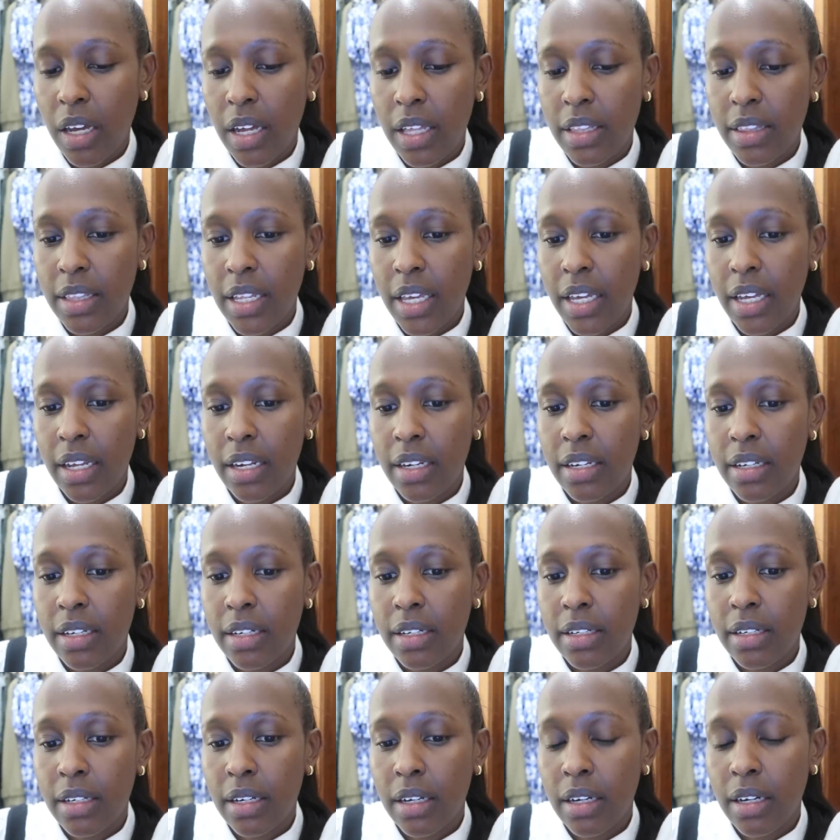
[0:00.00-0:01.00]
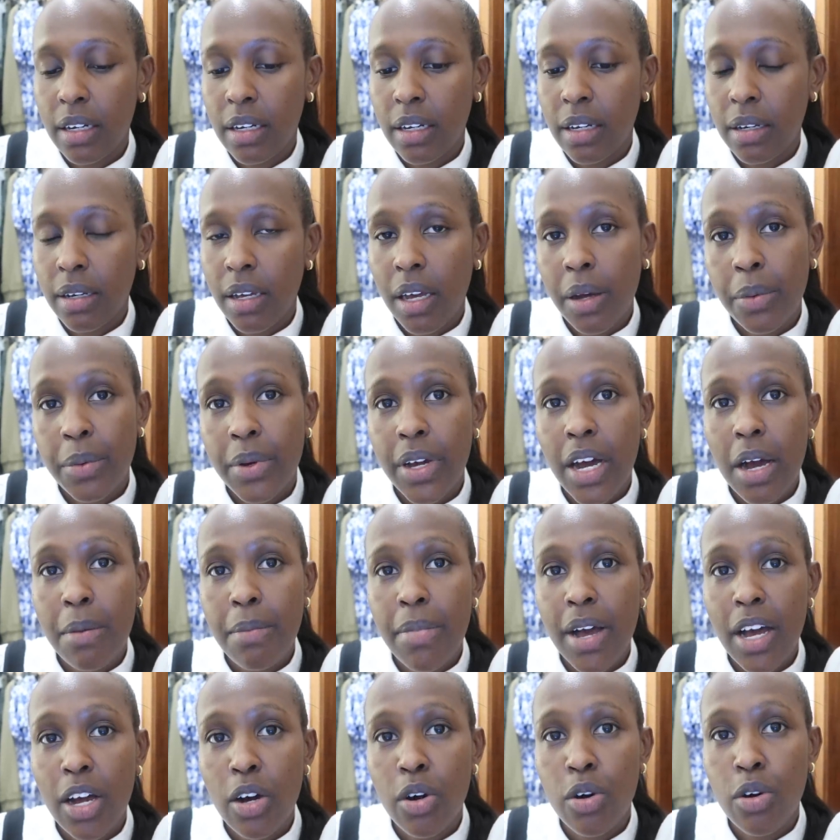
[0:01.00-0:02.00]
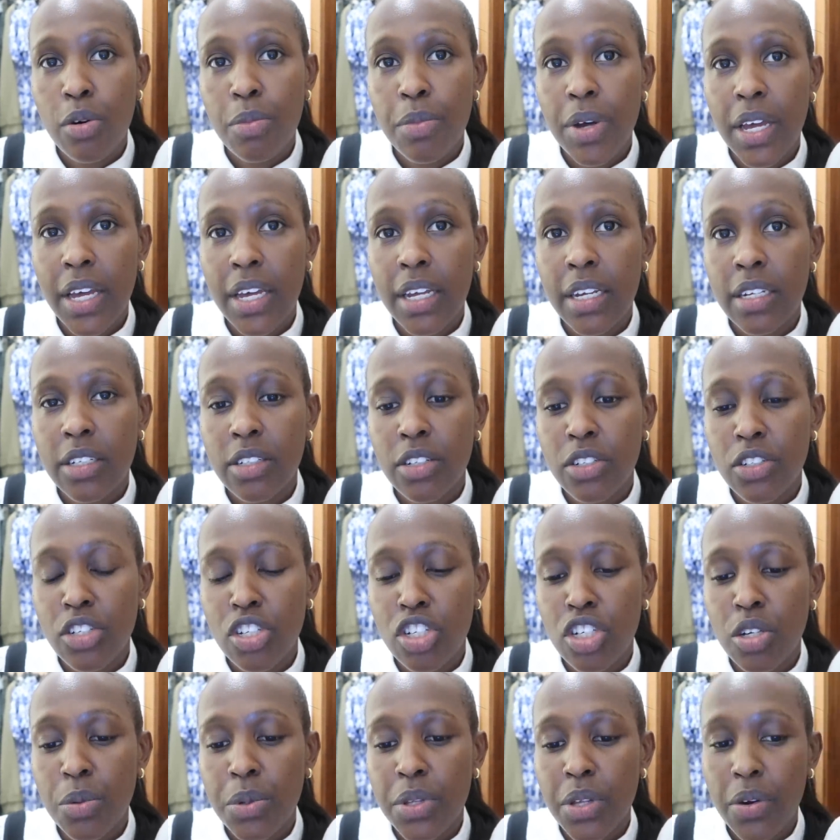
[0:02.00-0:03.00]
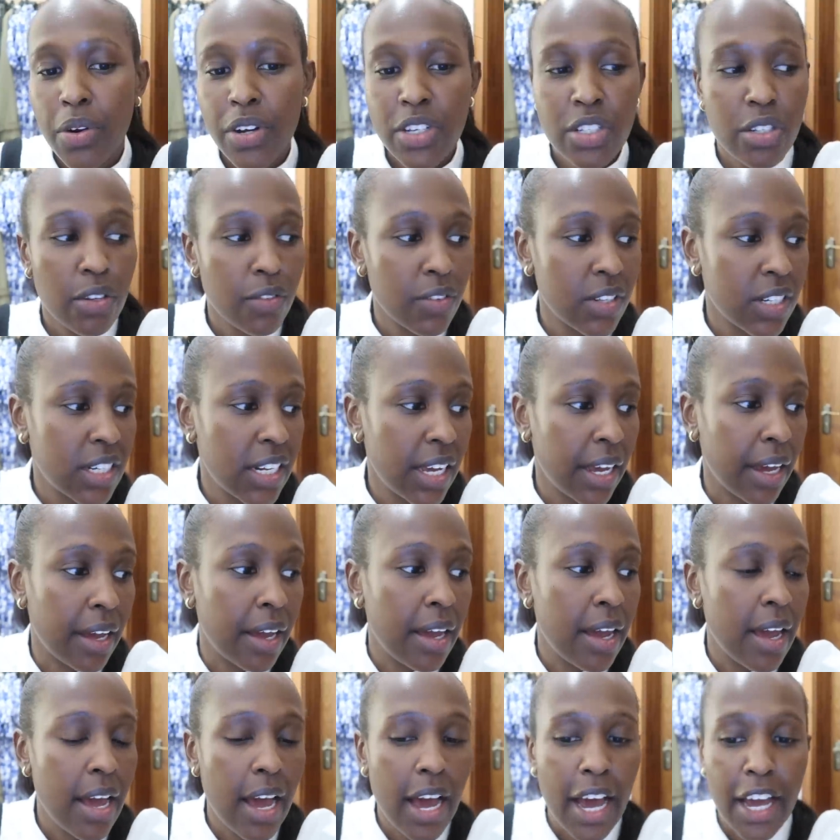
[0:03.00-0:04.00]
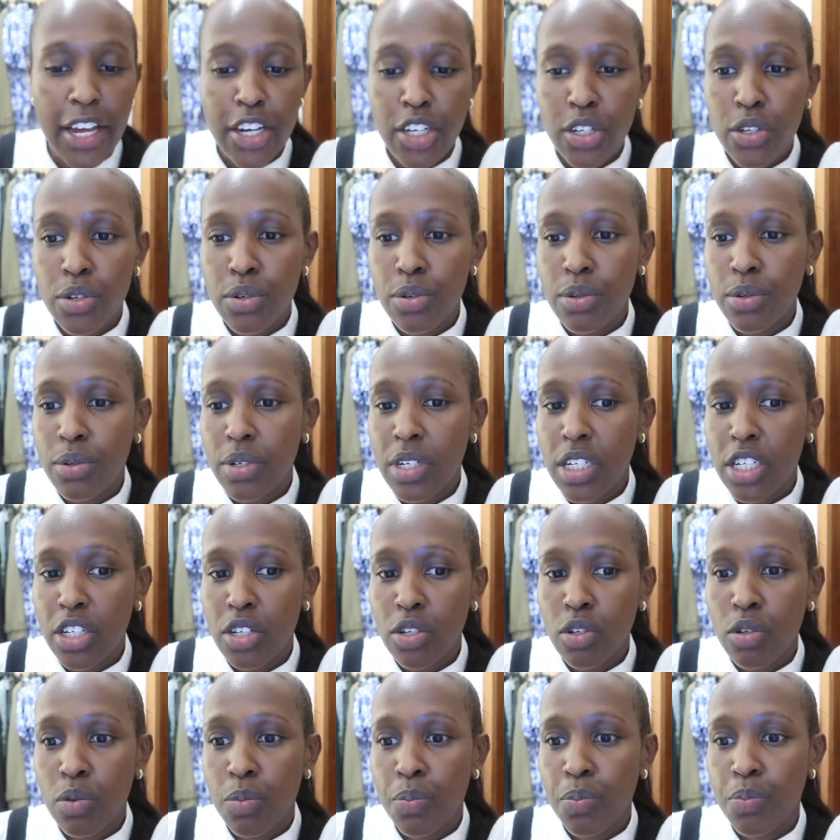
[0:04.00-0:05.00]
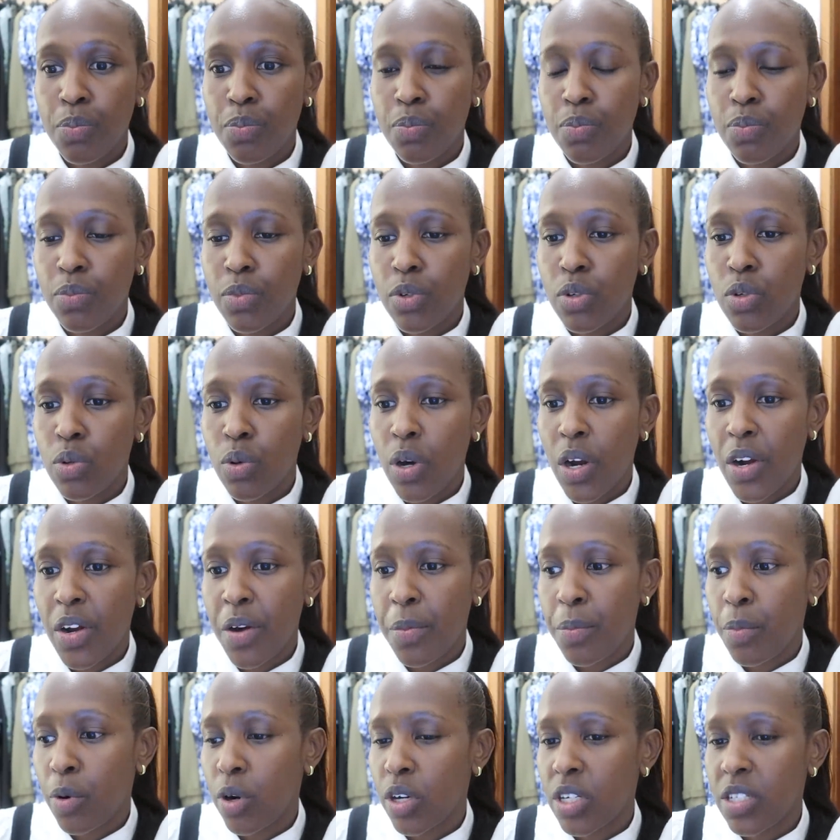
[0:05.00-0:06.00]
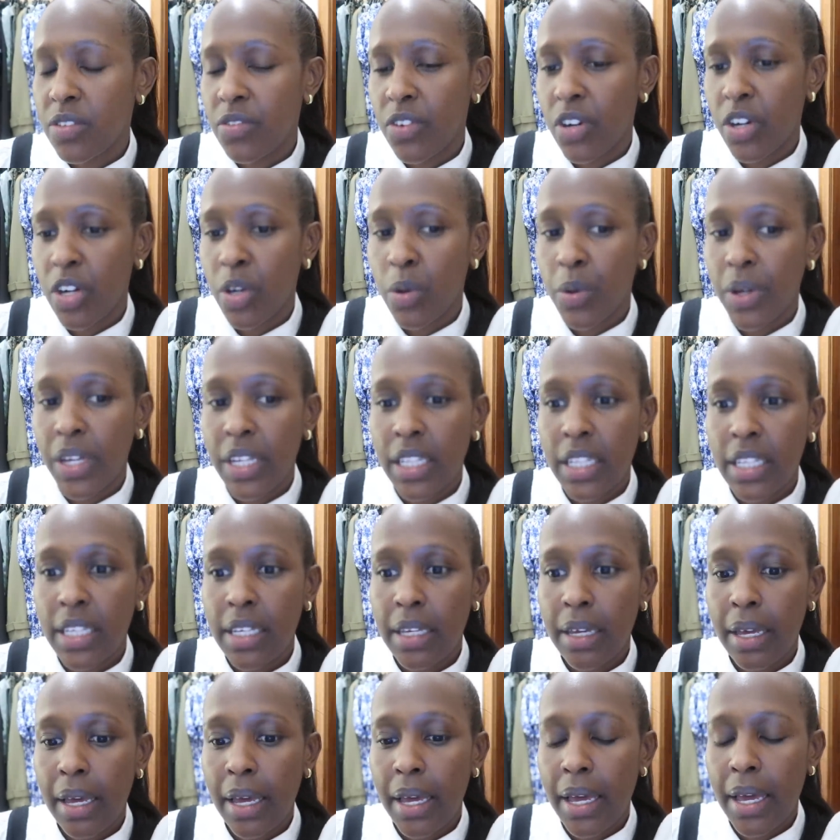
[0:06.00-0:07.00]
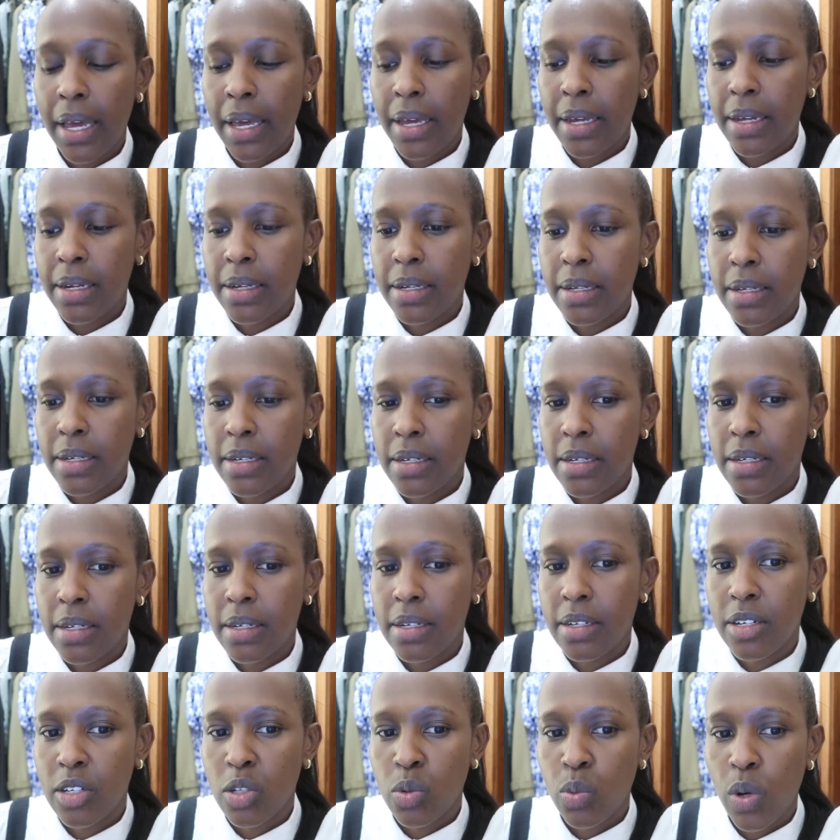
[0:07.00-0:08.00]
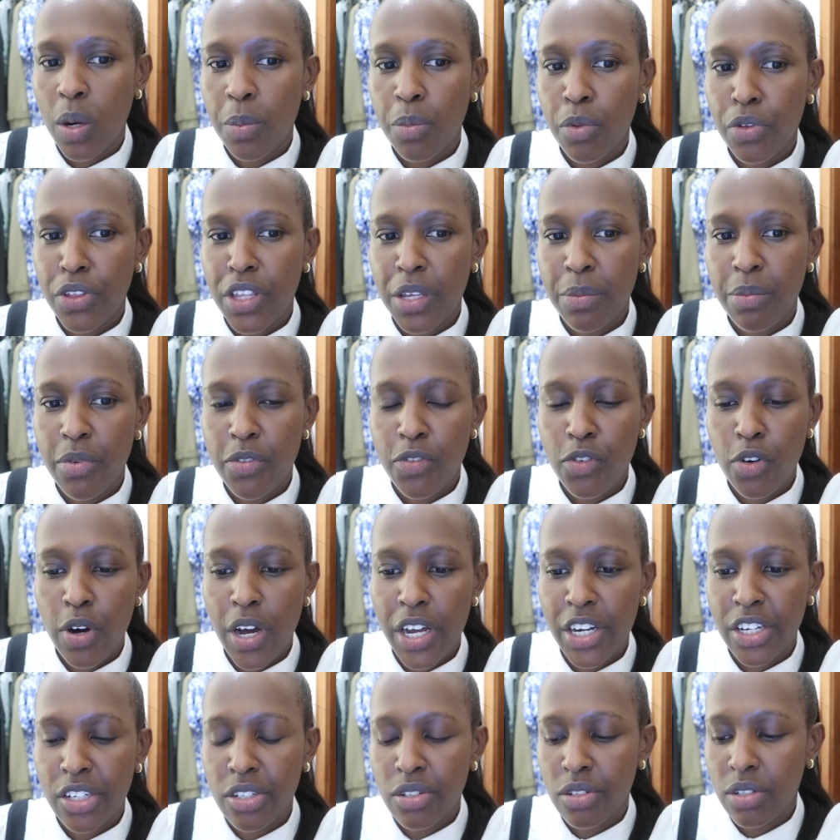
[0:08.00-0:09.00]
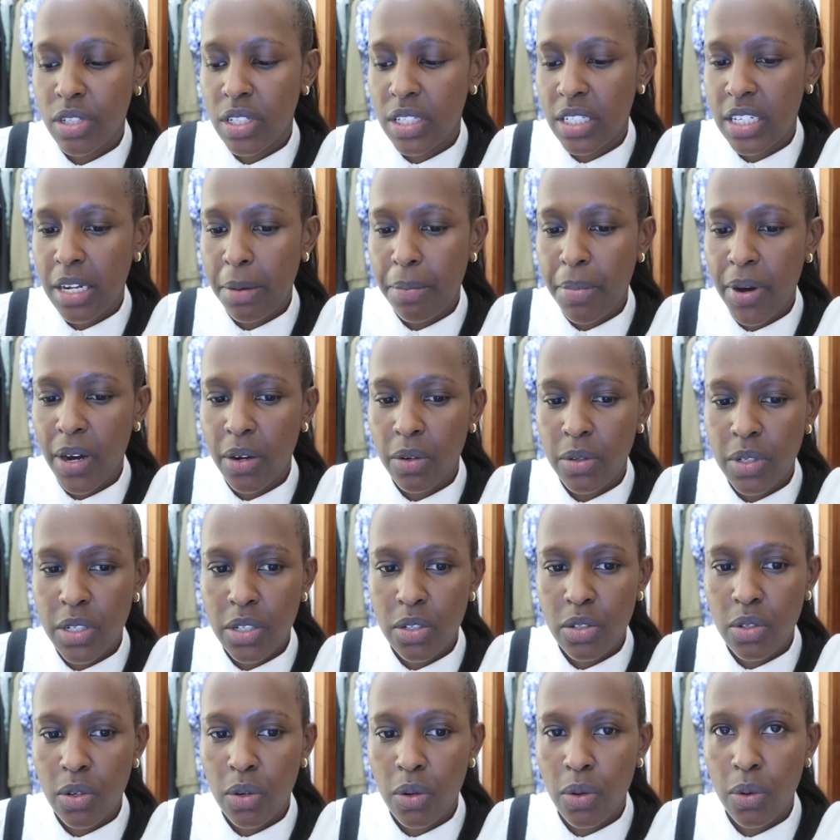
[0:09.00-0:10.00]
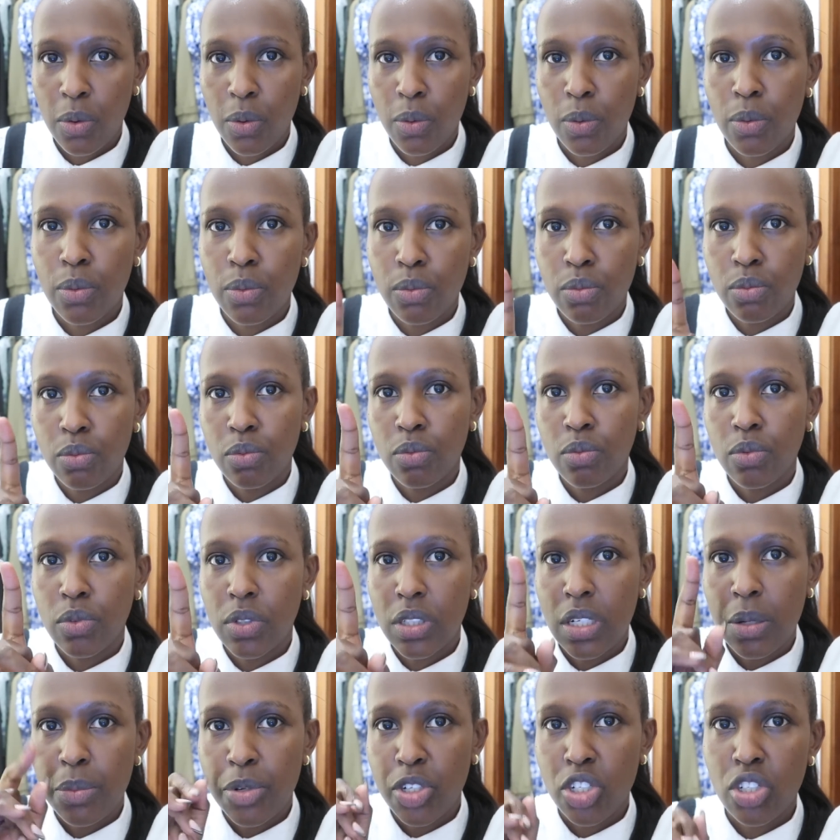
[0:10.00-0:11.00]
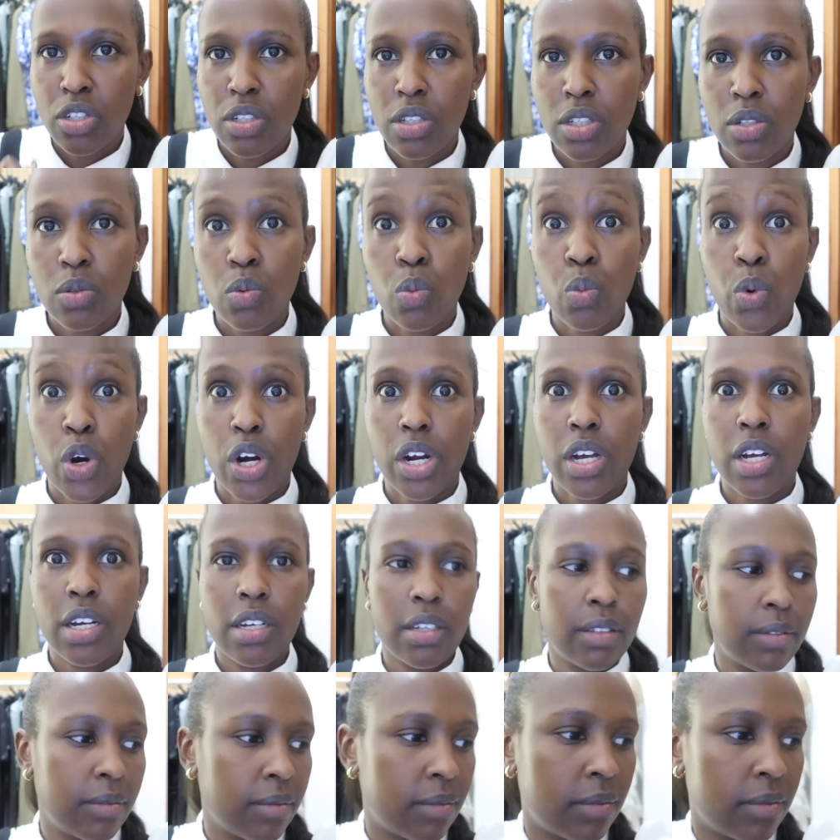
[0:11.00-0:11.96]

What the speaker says: And then we come back home and continue with the rest of the day. I do need to do a report very quickly, and just one more thing before I step out. So let me just work.